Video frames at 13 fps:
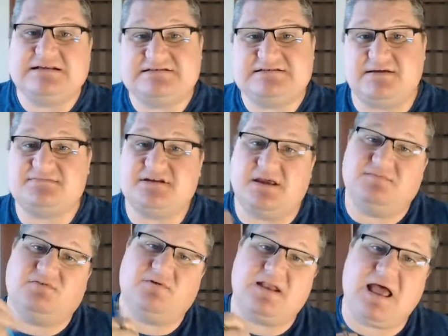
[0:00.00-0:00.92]

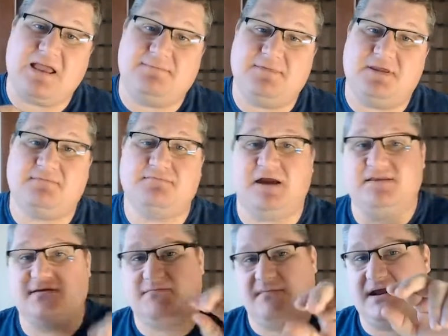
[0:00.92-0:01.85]
Sometimes what I mean by
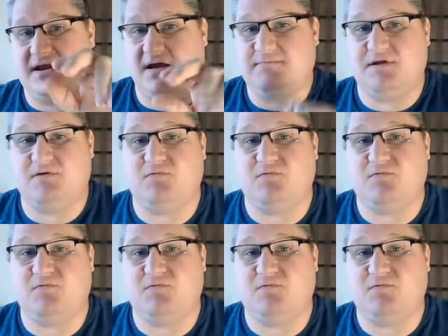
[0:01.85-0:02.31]
them may not be